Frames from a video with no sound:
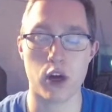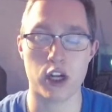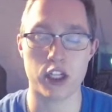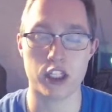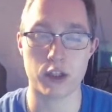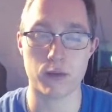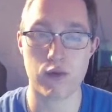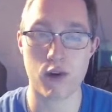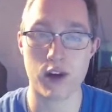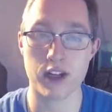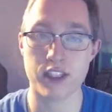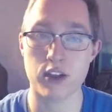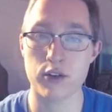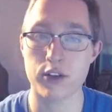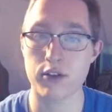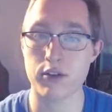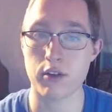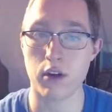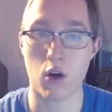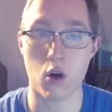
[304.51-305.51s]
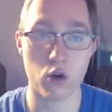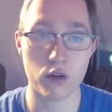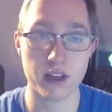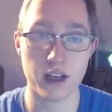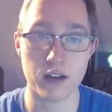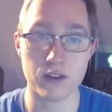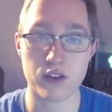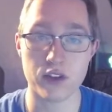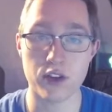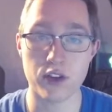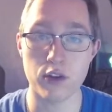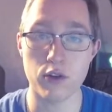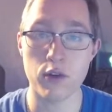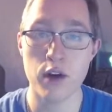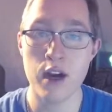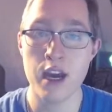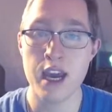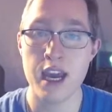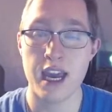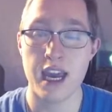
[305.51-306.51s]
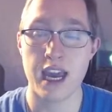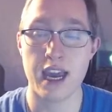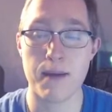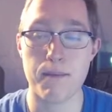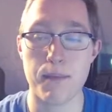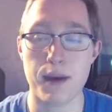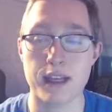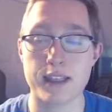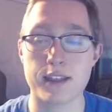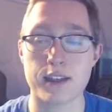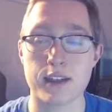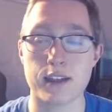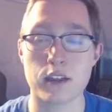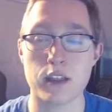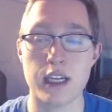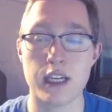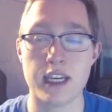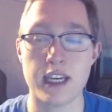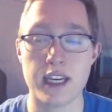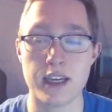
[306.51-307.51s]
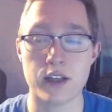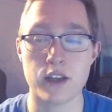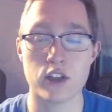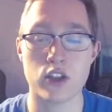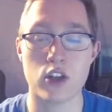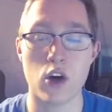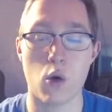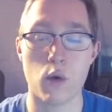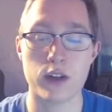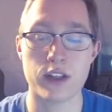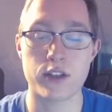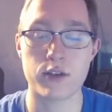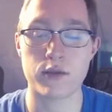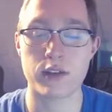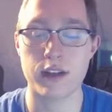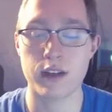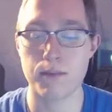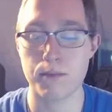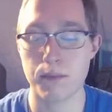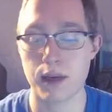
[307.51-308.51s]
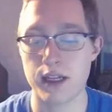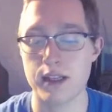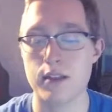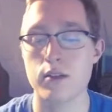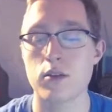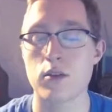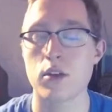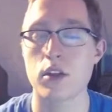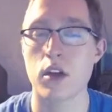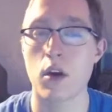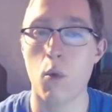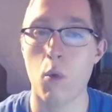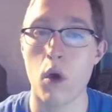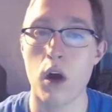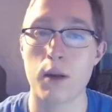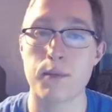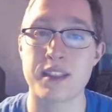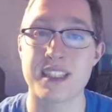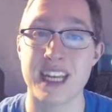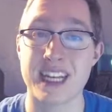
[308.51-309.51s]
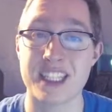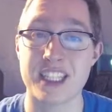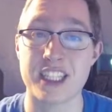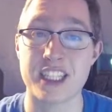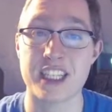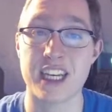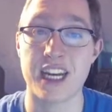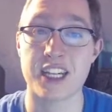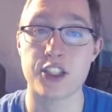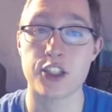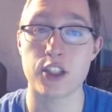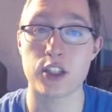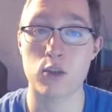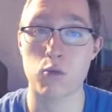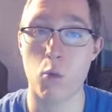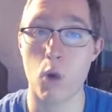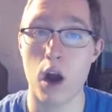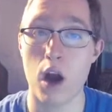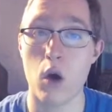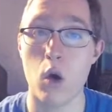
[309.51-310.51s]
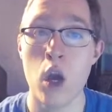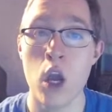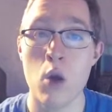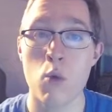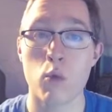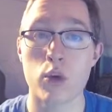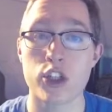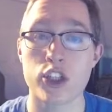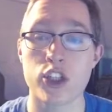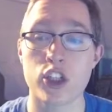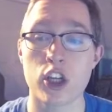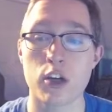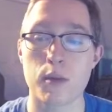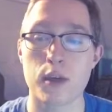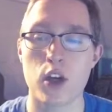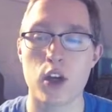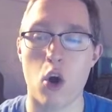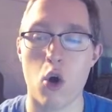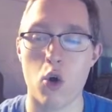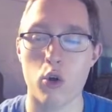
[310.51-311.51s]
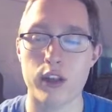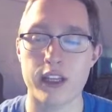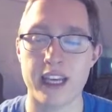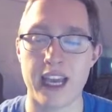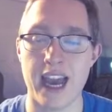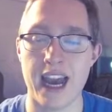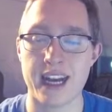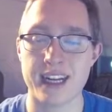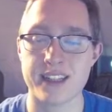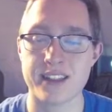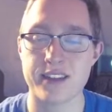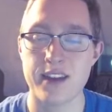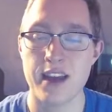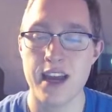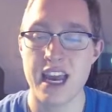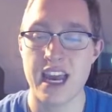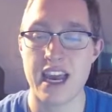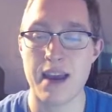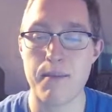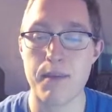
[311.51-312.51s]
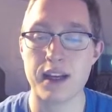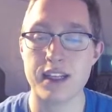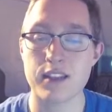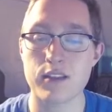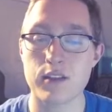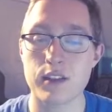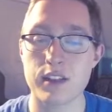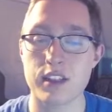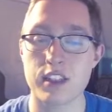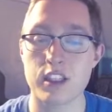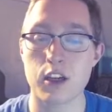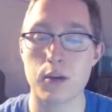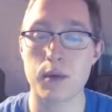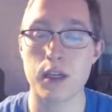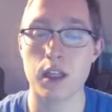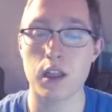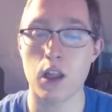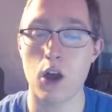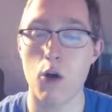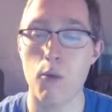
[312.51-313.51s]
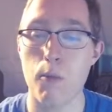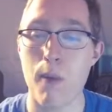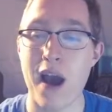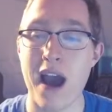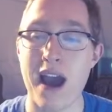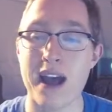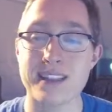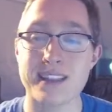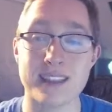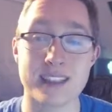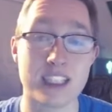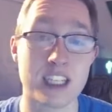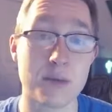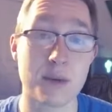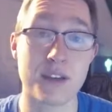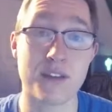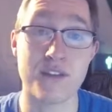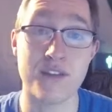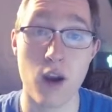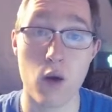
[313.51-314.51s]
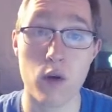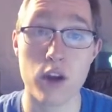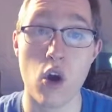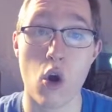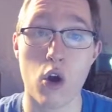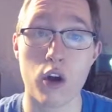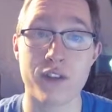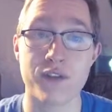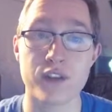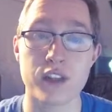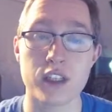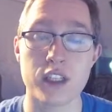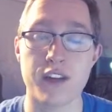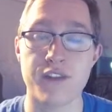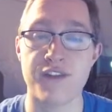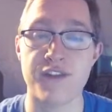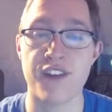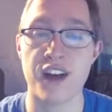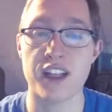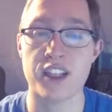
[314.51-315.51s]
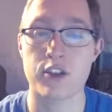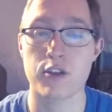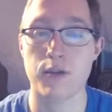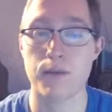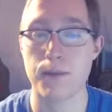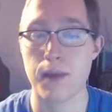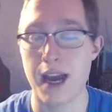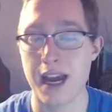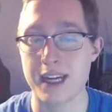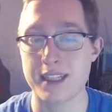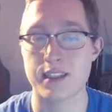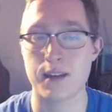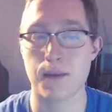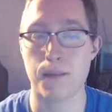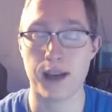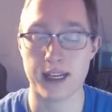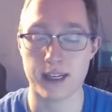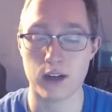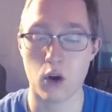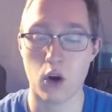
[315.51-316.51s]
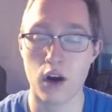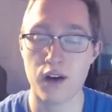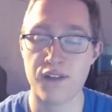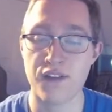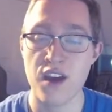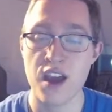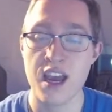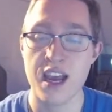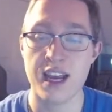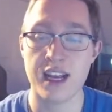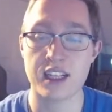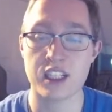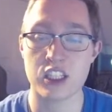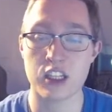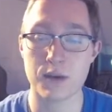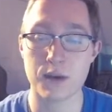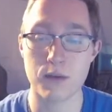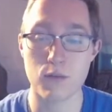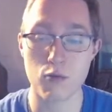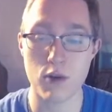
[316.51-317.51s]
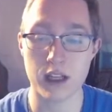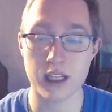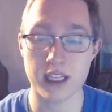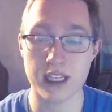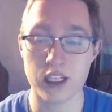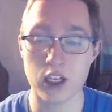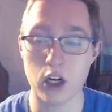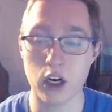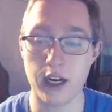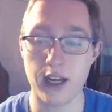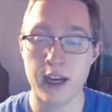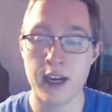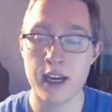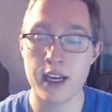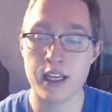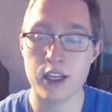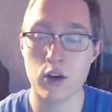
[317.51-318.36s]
As you press O, you're going to hold L2, and basically you're going to want a possession catch it as well, which is going to be holding X, and basically it's going to be a low pass. It's going to be very hard for the defensive backs to pick it off, and it's going to be really good.